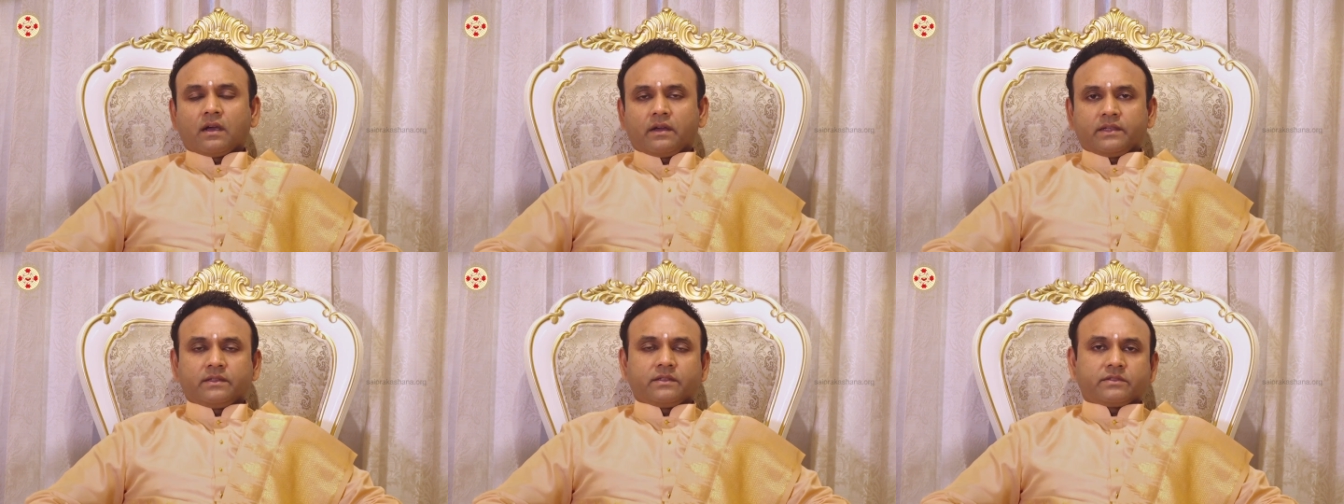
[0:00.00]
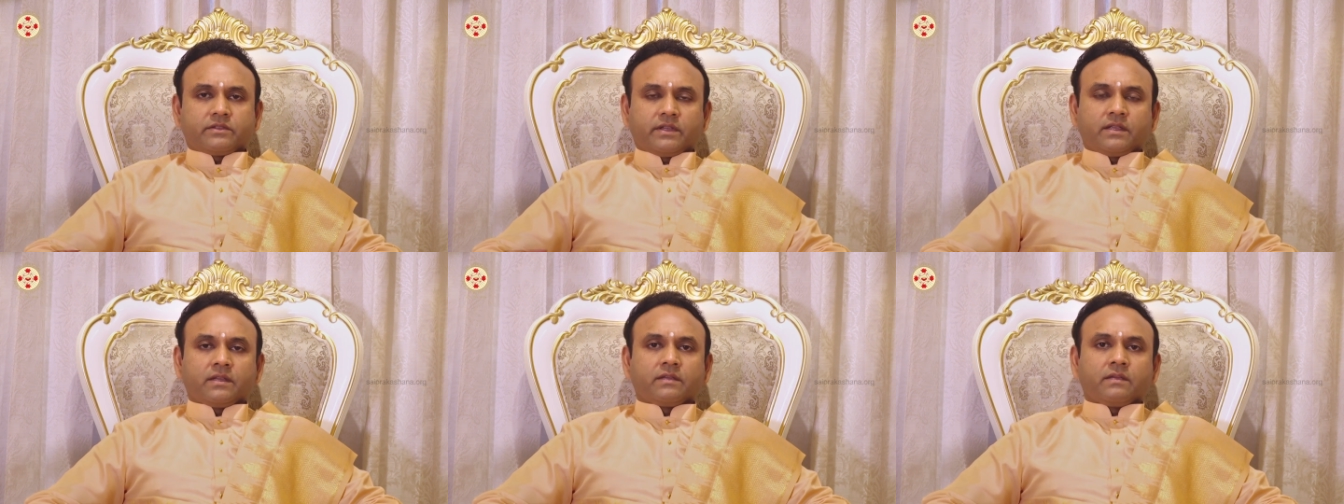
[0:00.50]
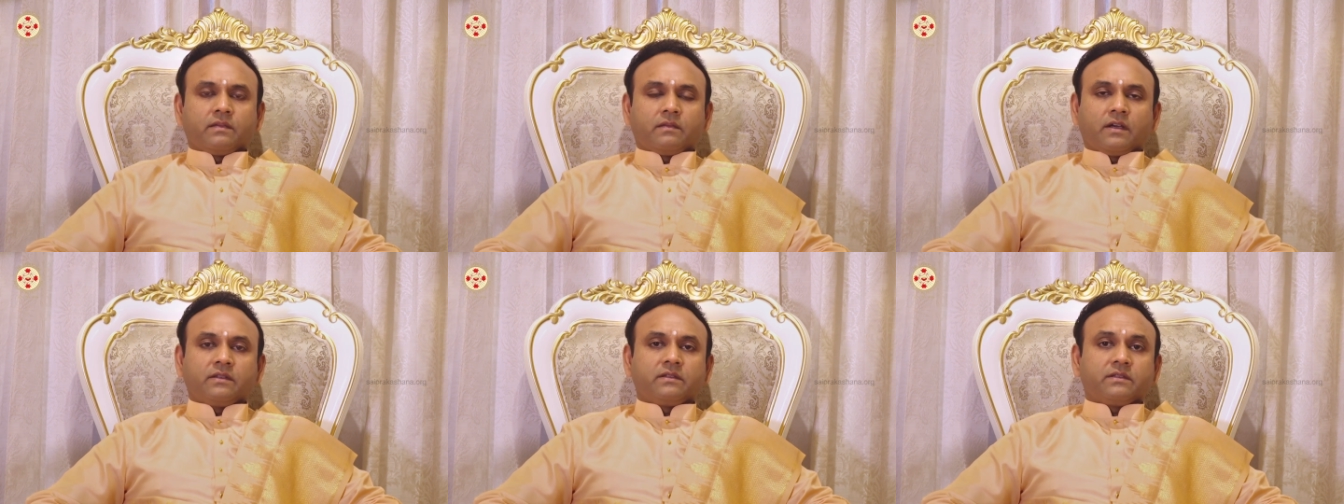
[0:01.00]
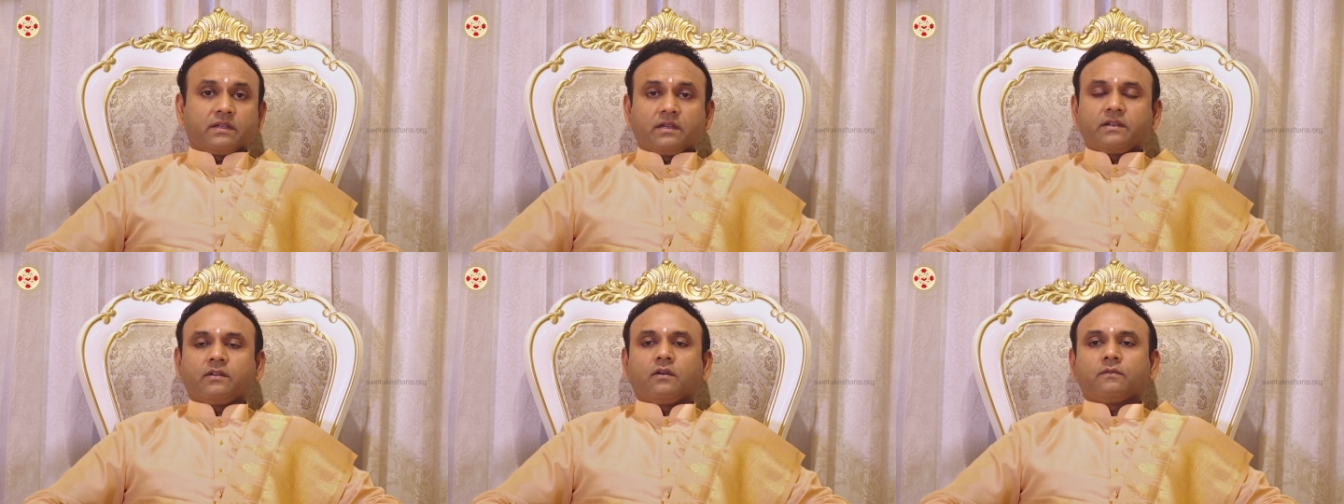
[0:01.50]
industry,
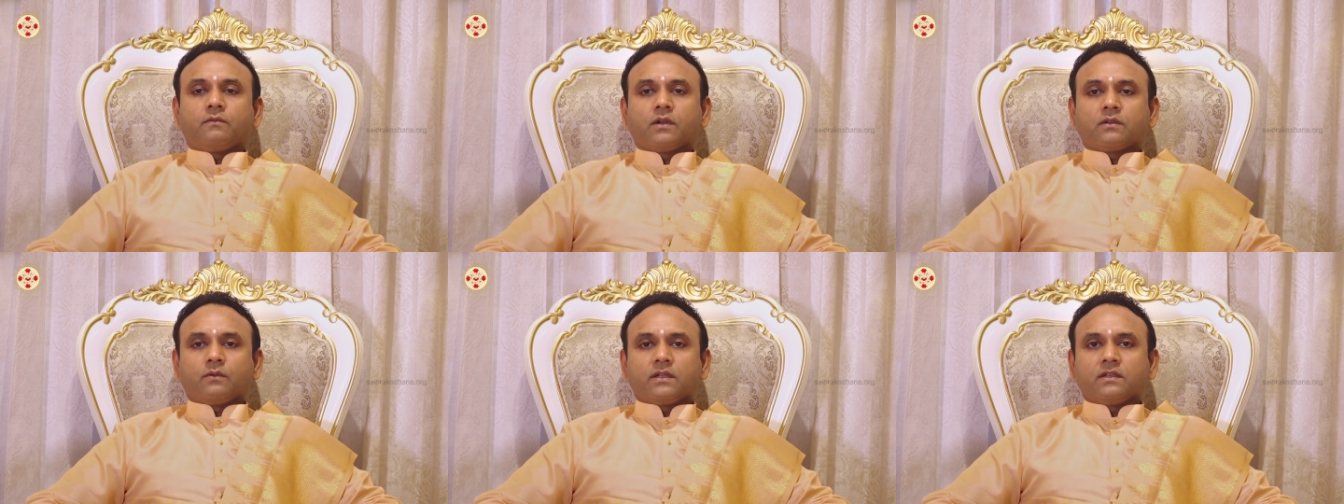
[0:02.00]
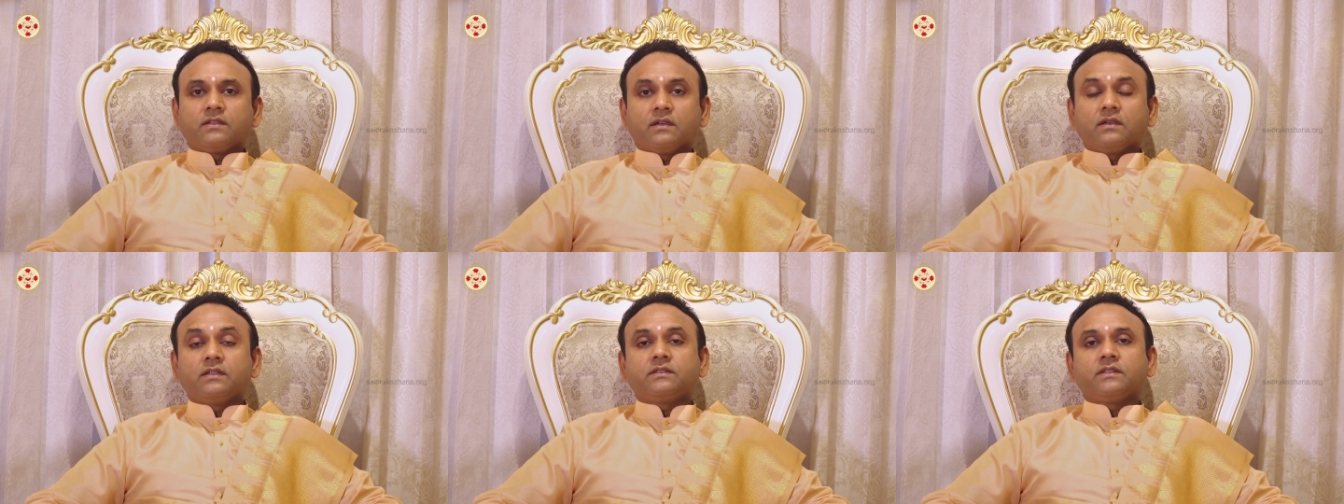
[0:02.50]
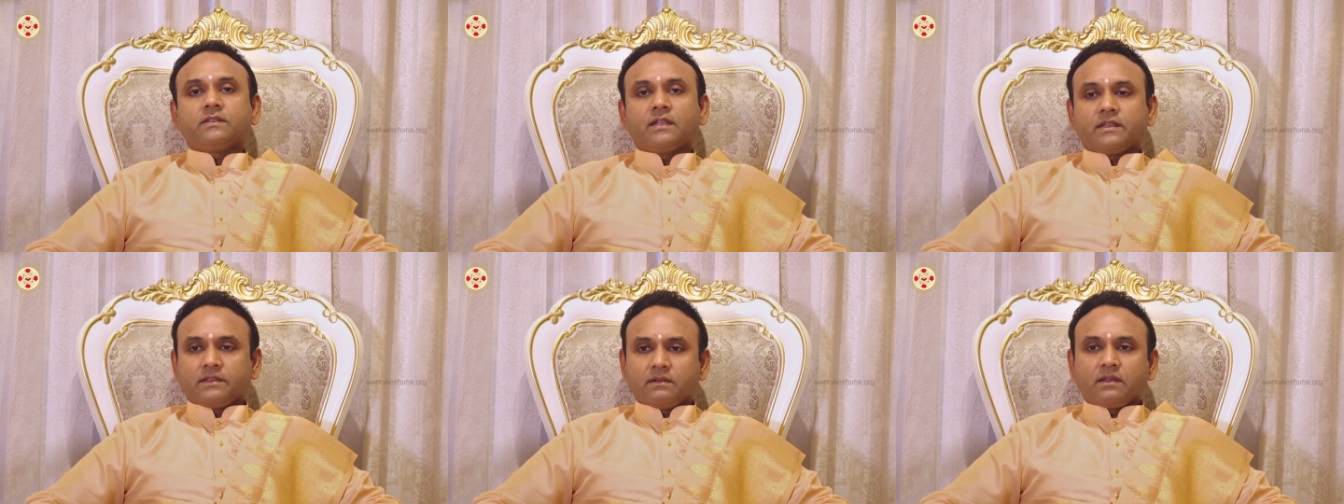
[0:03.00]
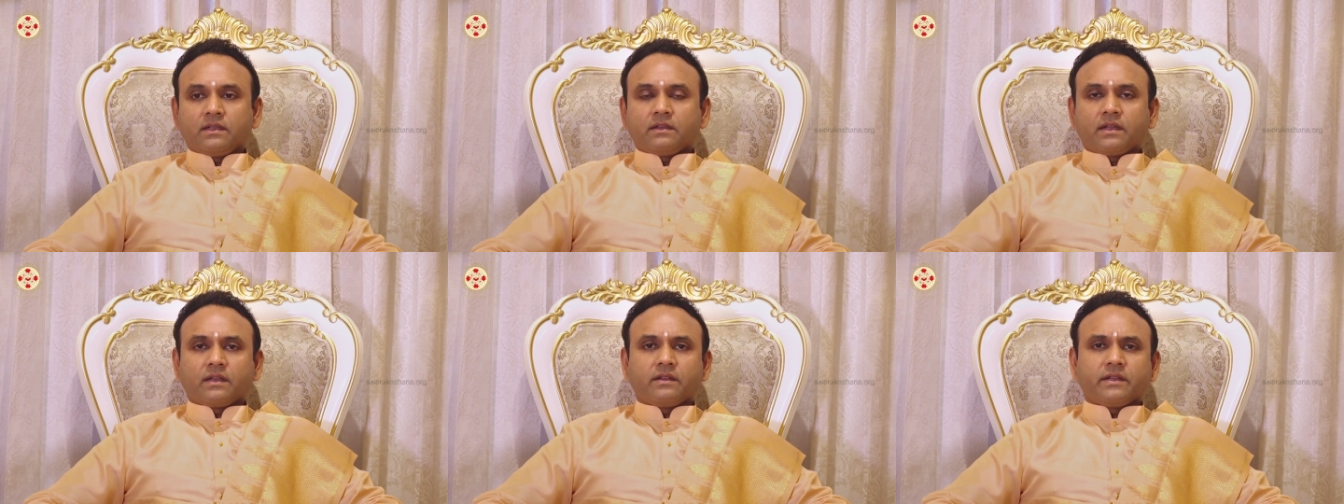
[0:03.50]
one-third of what one earns in a
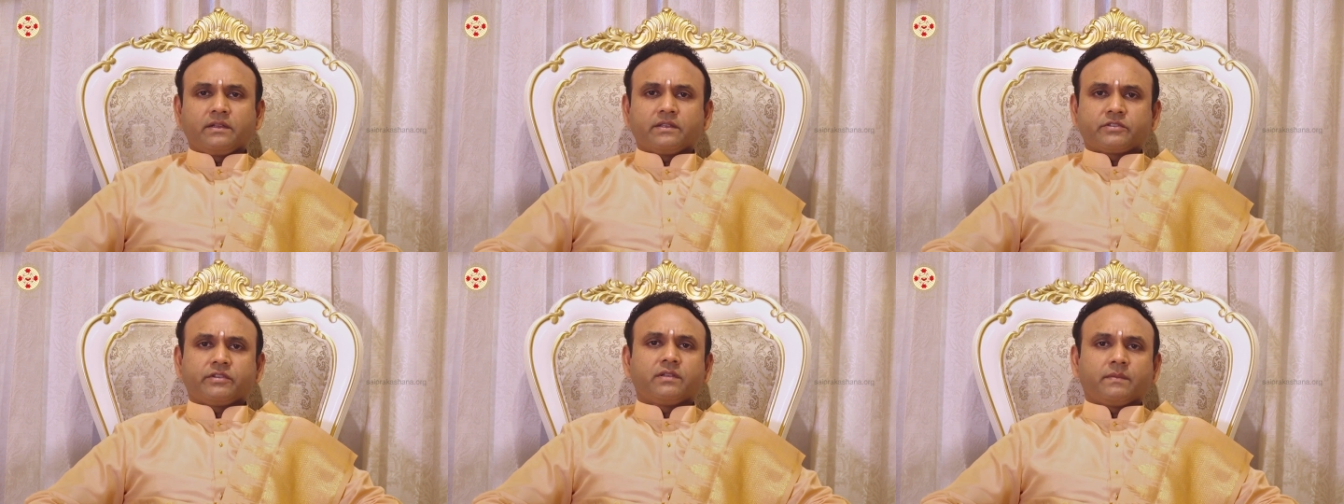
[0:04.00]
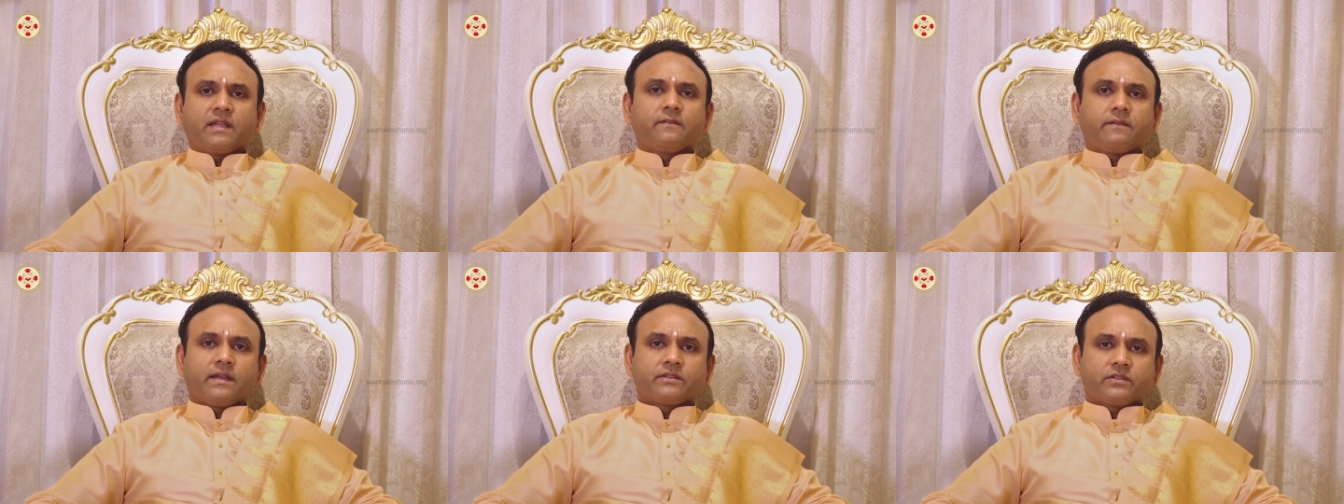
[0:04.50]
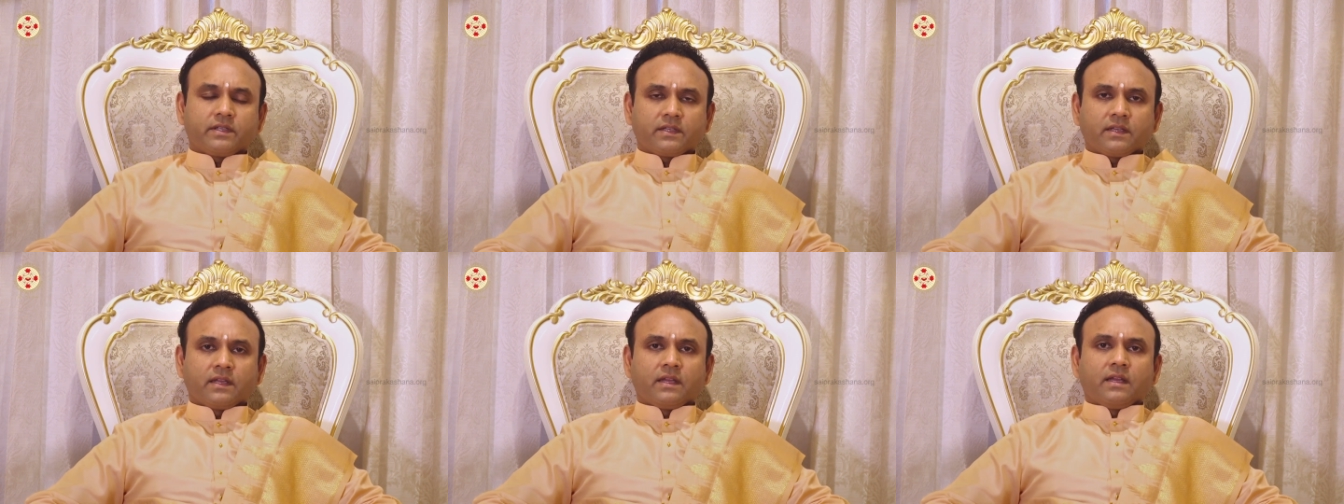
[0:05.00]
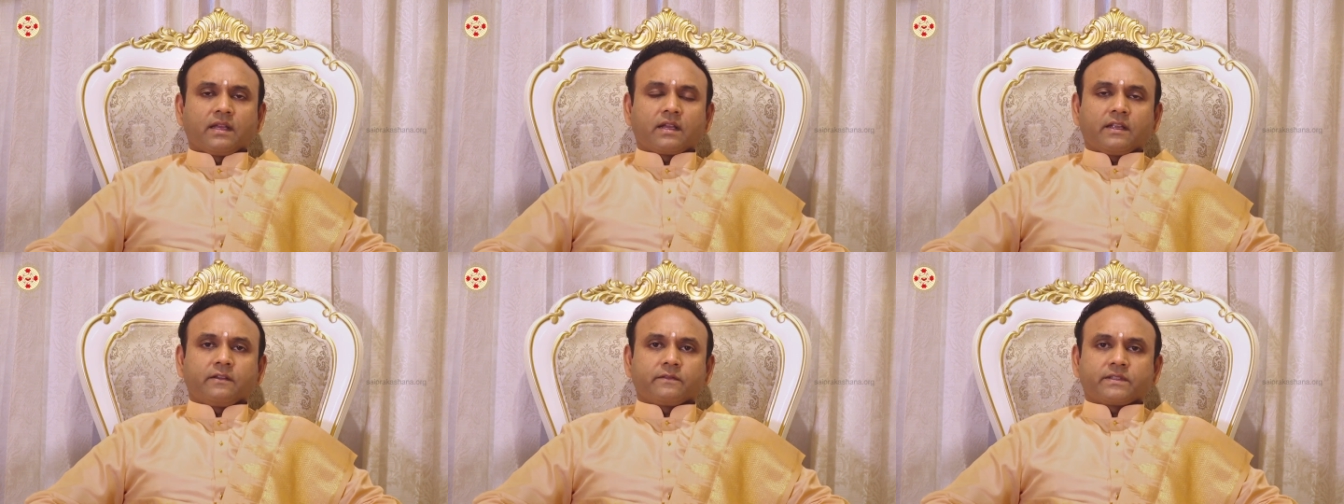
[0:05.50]
regular industry, the manufacturing
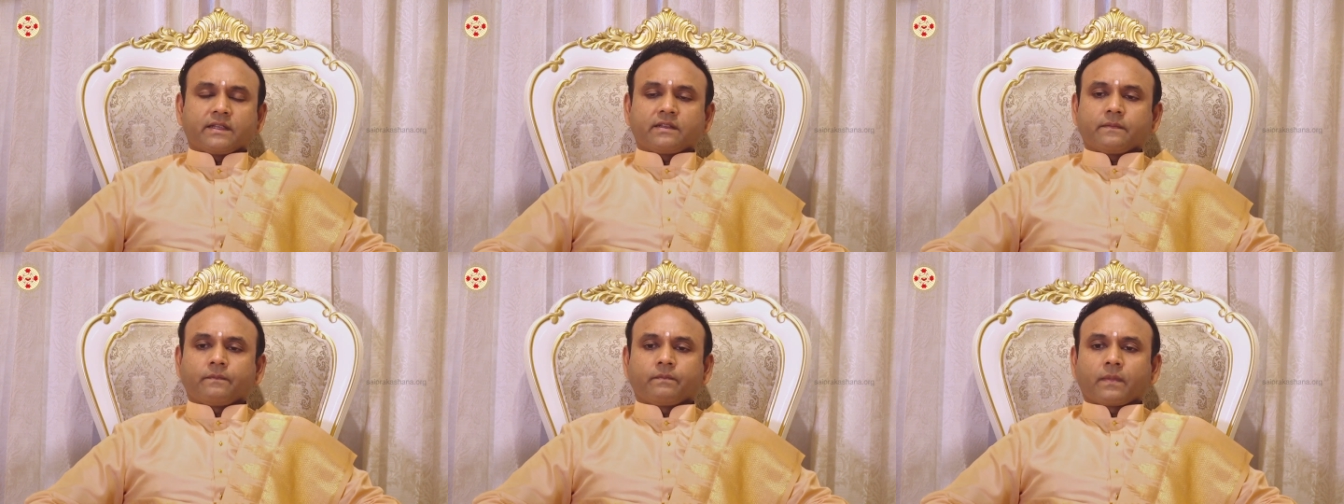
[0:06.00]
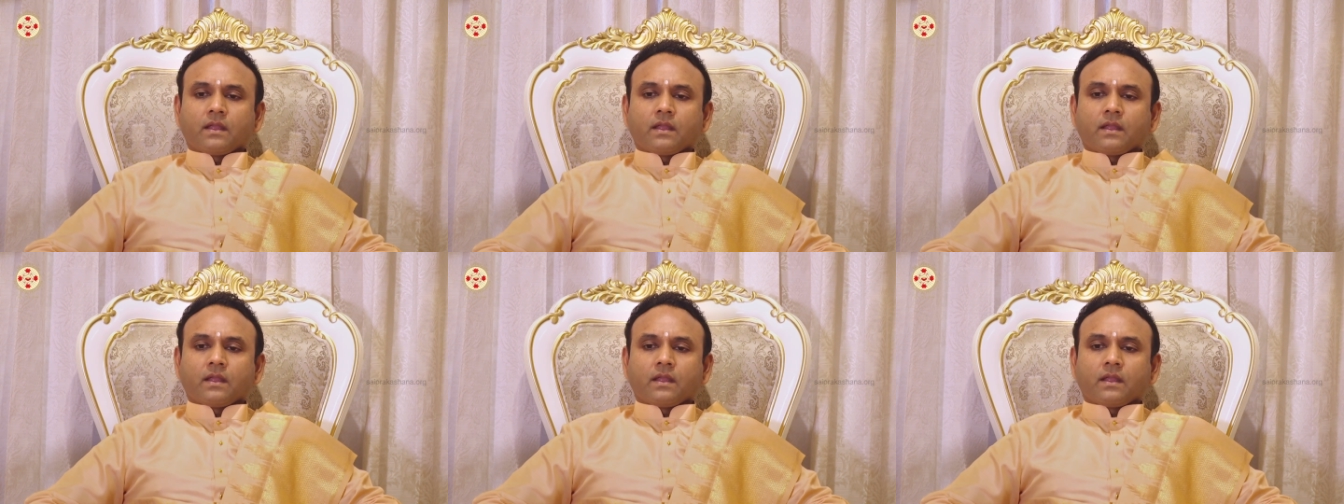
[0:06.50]
kind of setup.